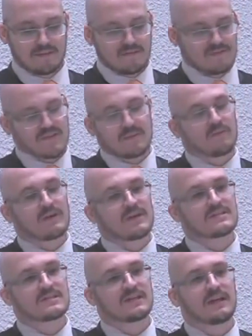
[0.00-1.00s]
For some
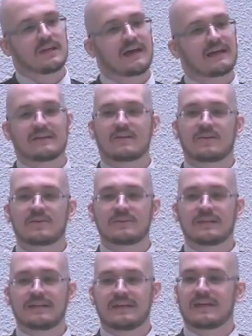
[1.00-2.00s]
reason, I can
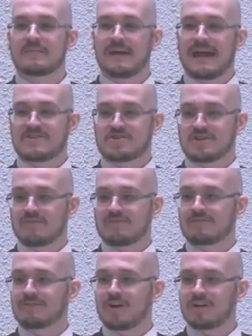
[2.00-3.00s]
only
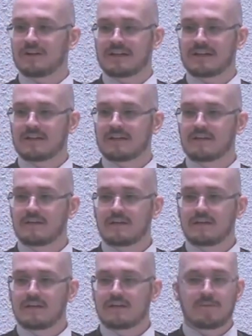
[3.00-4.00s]
imagine falling,
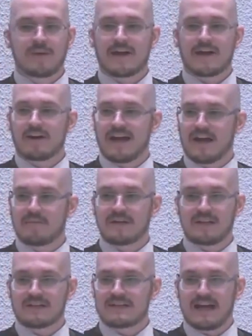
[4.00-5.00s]
no matter how
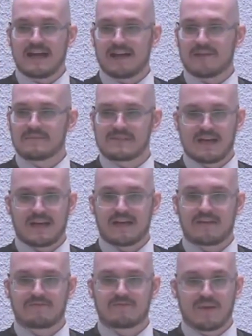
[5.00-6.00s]
many times I
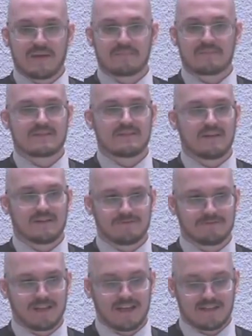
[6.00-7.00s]
have dreamt of
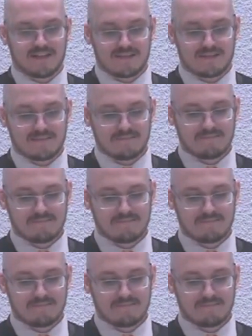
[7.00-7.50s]
flight.